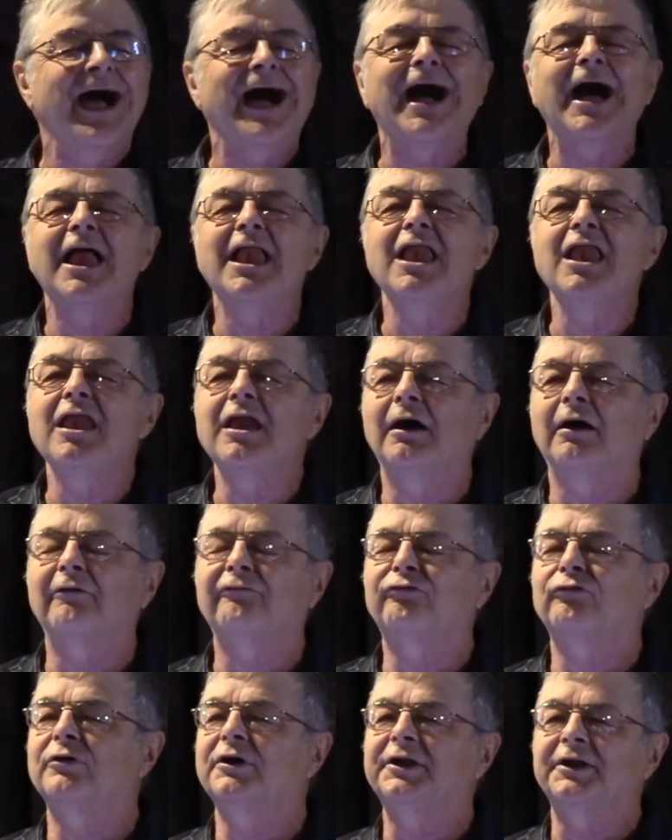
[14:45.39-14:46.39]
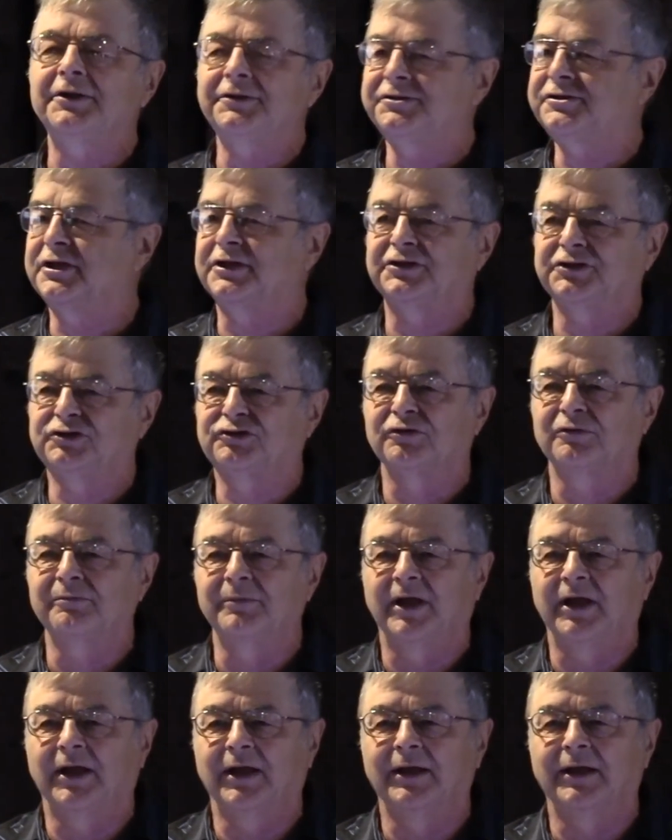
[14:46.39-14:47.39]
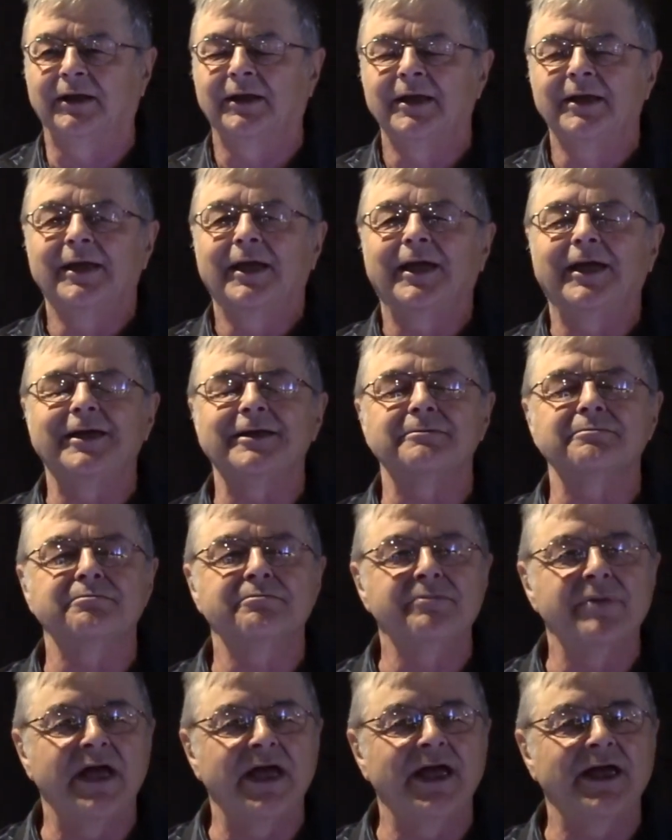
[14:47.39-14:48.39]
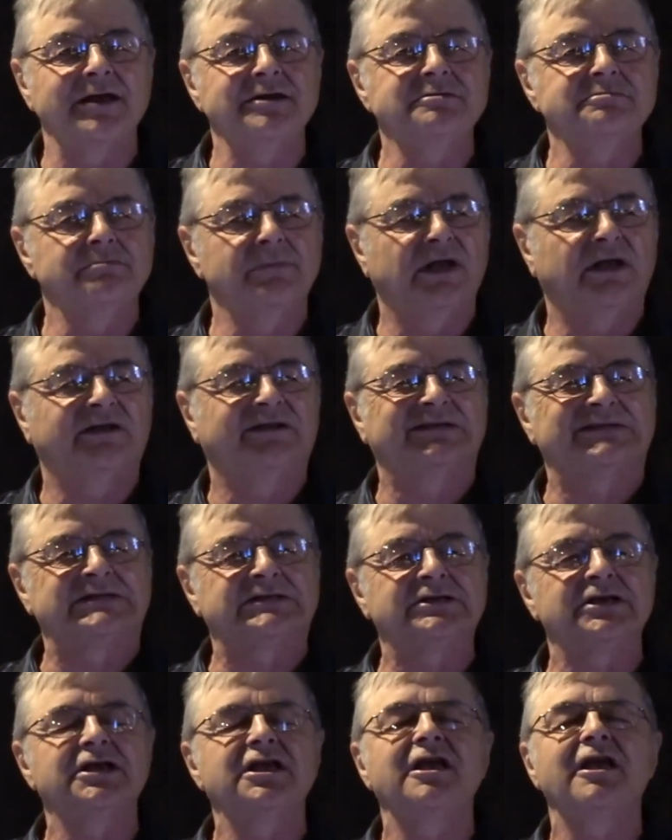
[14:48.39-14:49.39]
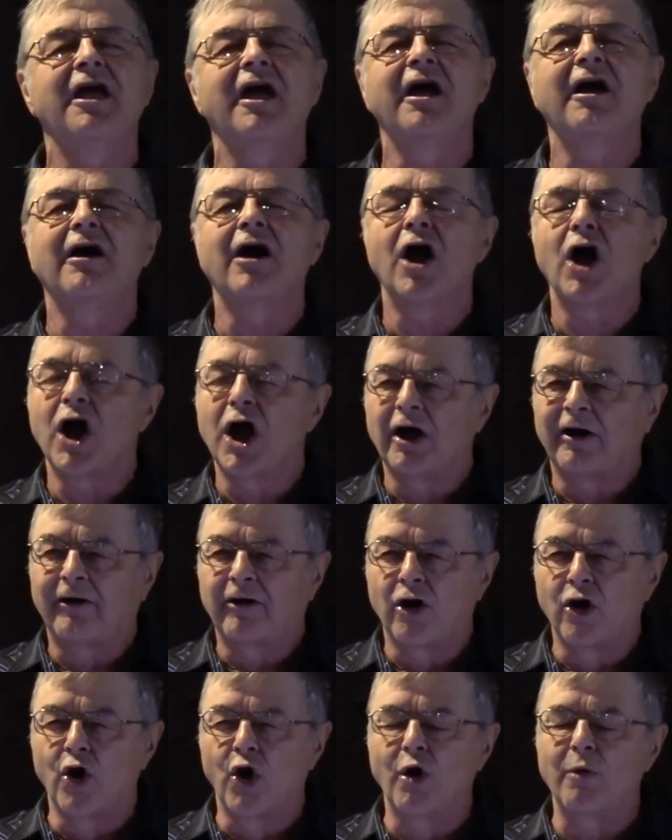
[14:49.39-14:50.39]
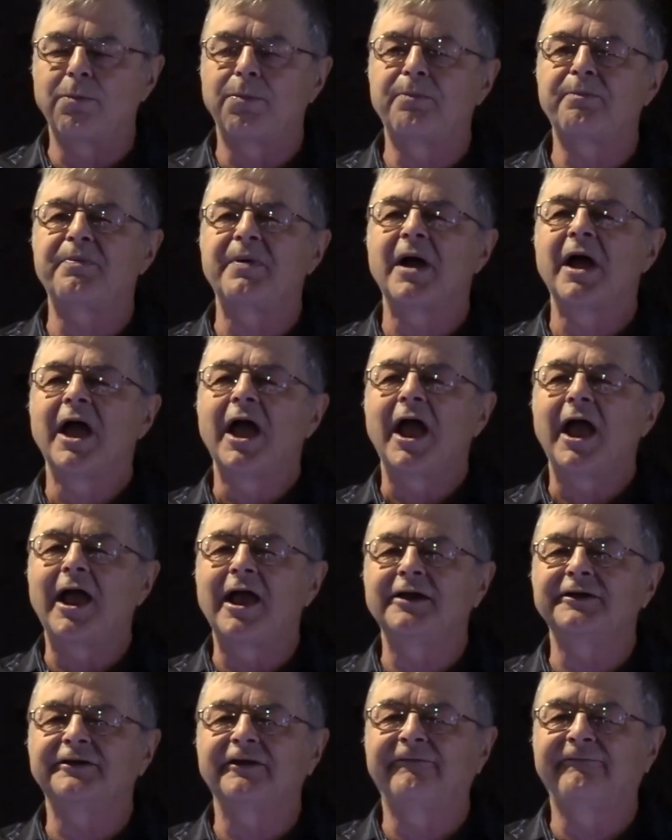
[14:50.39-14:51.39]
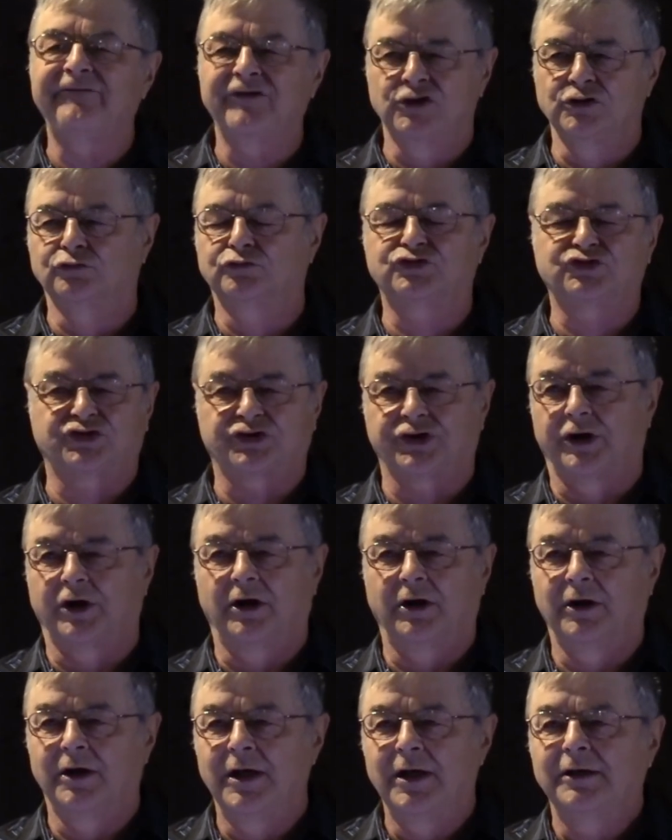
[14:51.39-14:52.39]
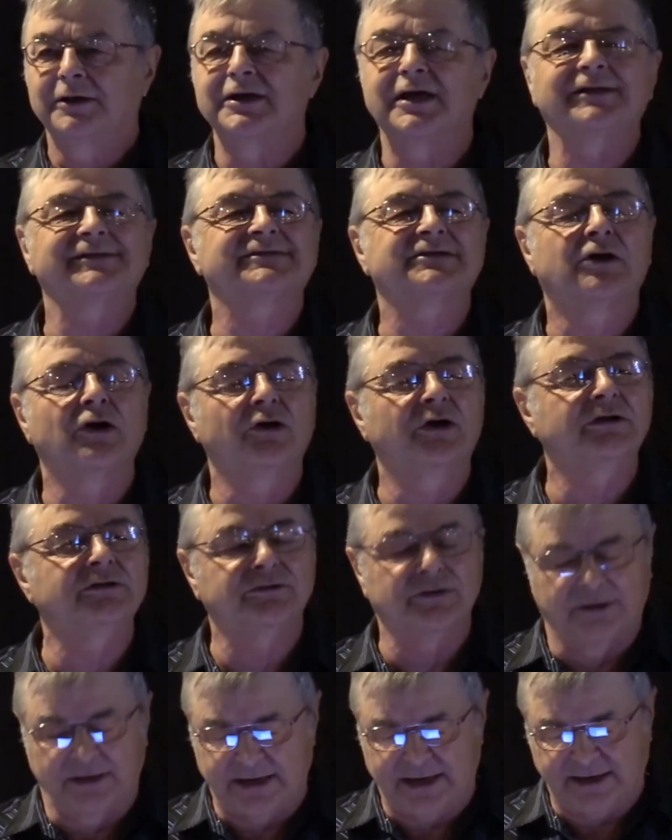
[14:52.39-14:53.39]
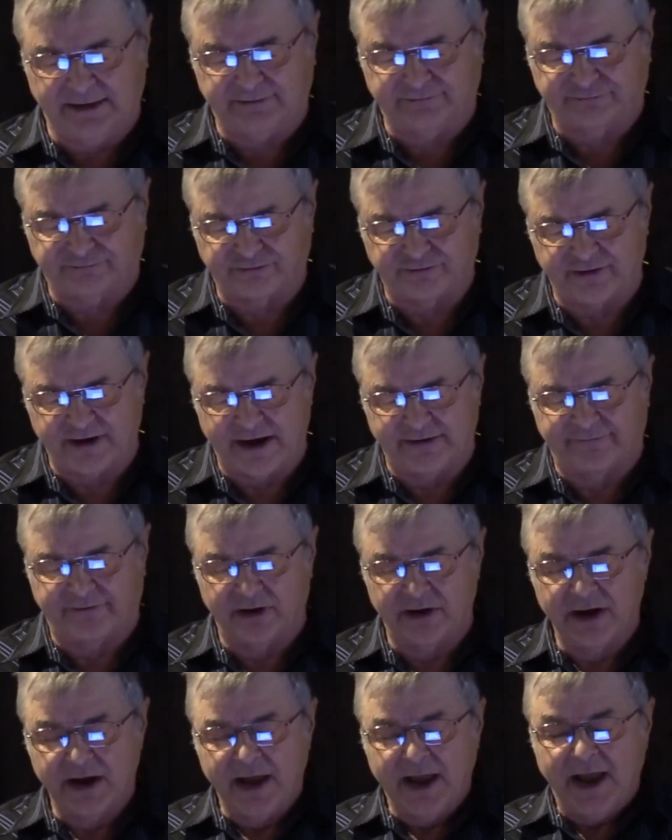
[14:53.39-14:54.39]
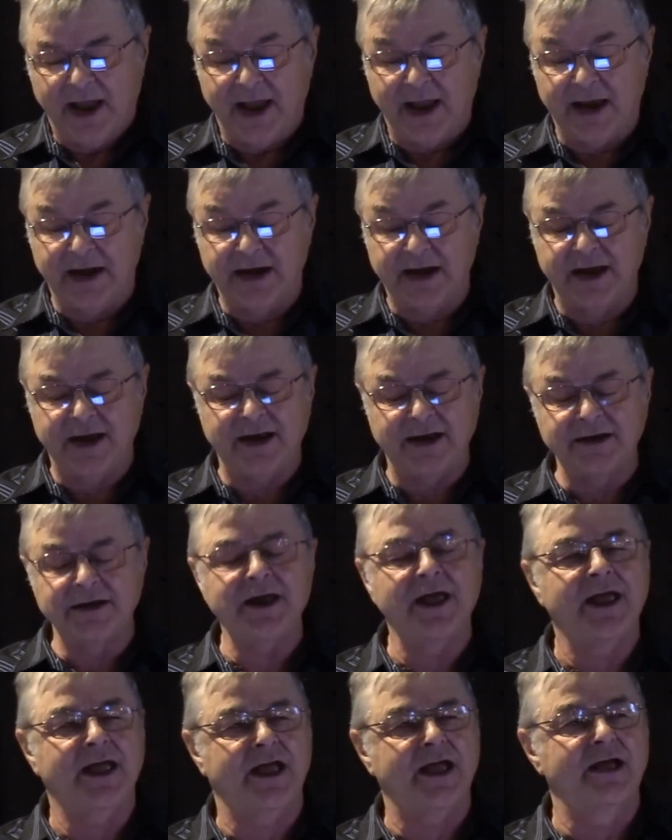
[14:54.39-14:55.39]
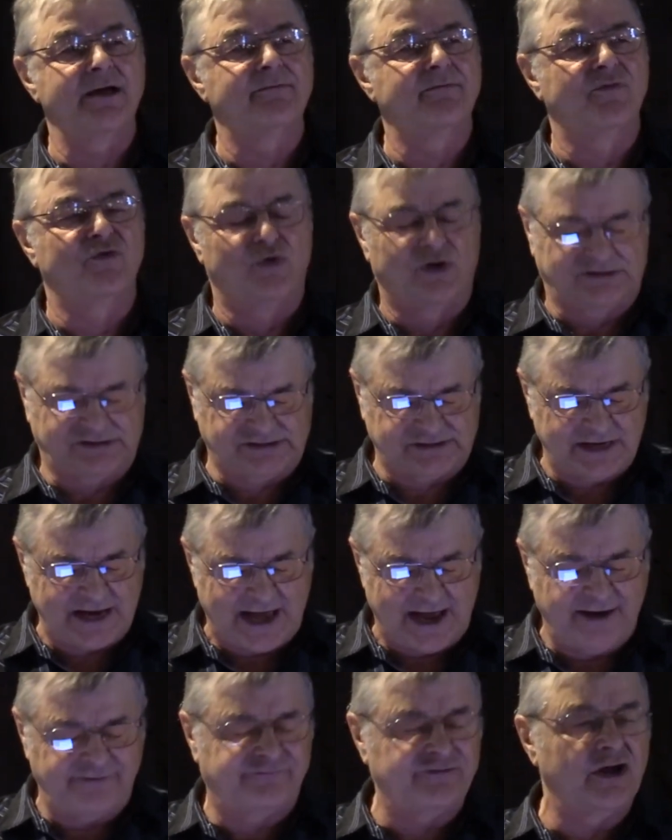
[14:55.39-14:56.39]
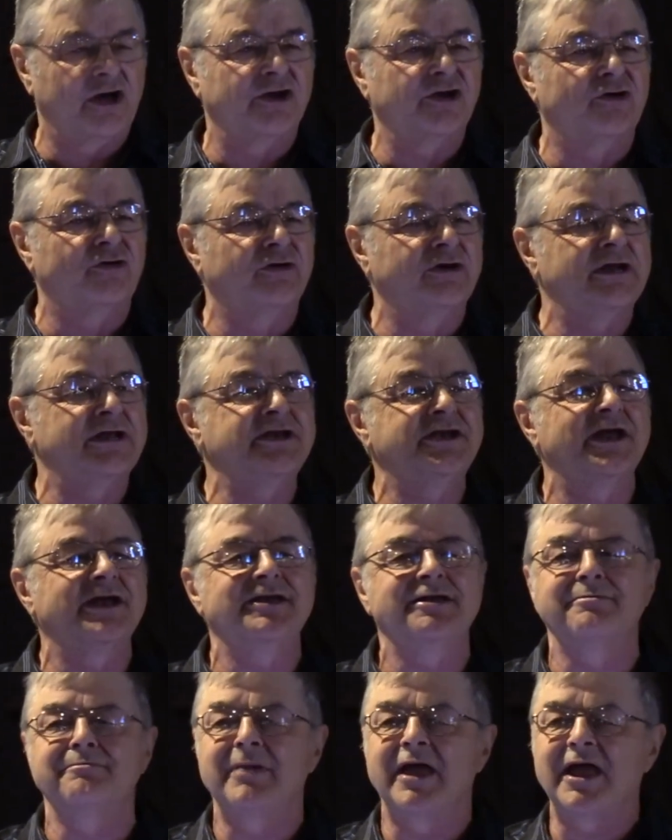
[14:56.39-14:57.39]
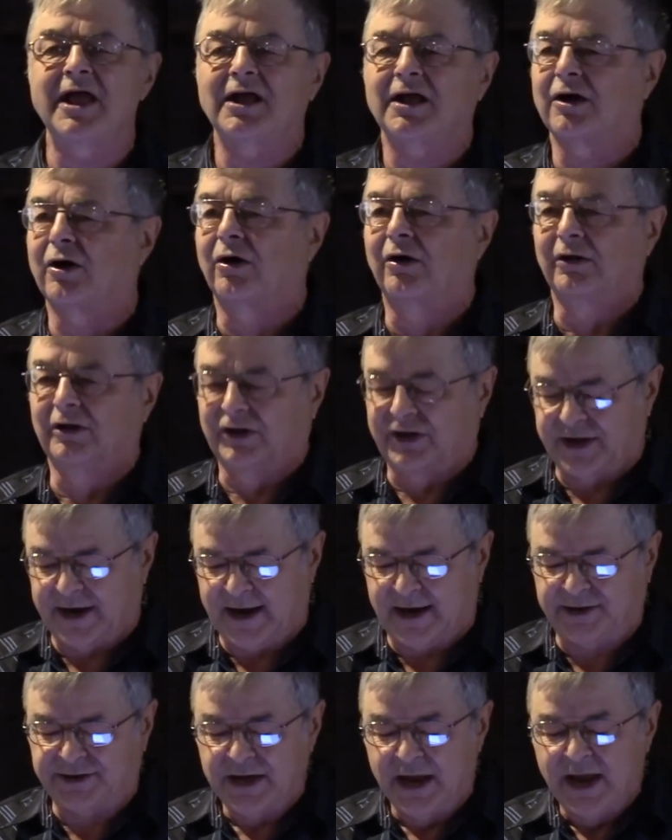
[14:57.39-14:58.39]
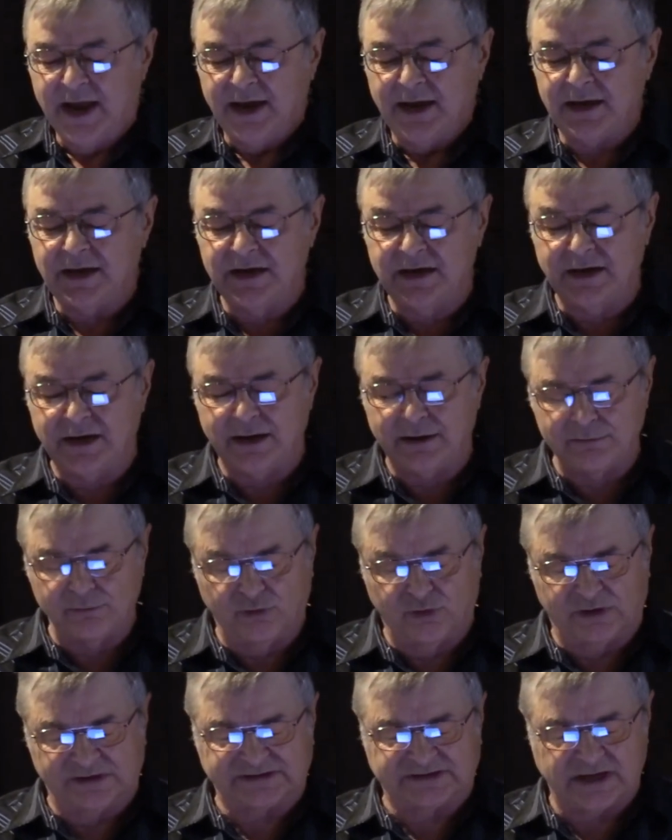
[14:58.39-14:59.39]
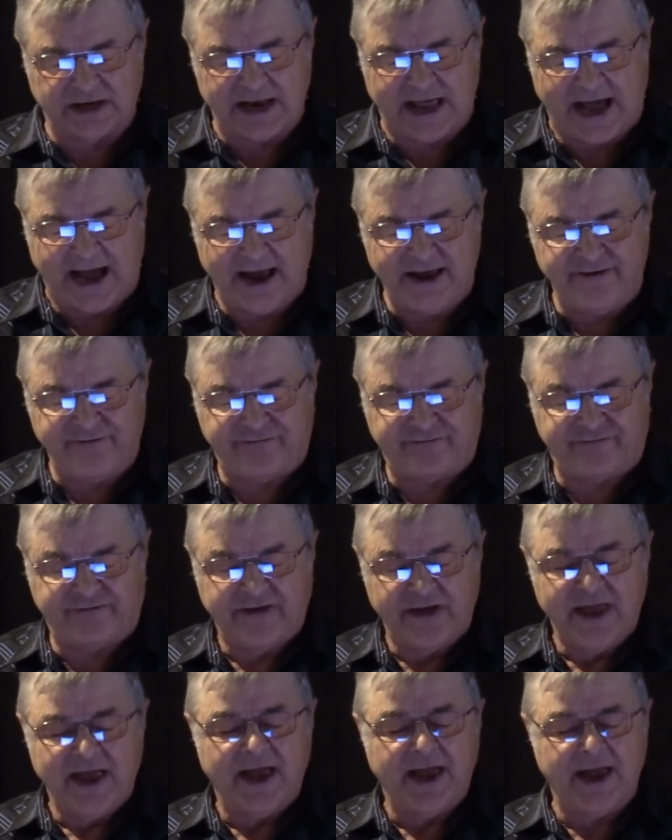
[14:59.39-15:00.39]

I love what it did to me. It made me see hope and a future. that's going to last forever. And in him was life. Not only did he make all that, in him was life,